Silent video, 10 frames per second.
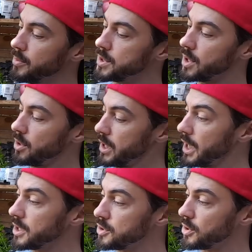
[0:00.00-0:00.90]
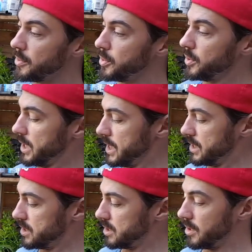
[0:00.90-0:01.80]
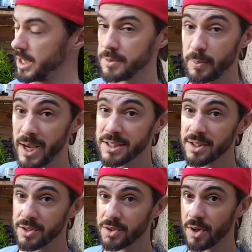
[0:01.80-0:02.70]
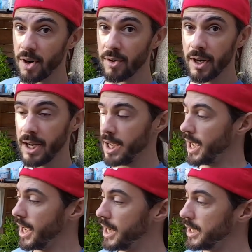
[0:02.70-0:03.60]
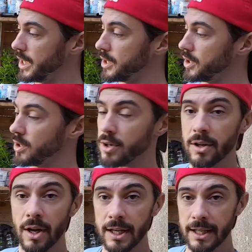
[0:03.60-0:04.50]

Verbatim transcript: So the other trouble is pest control, and it can look like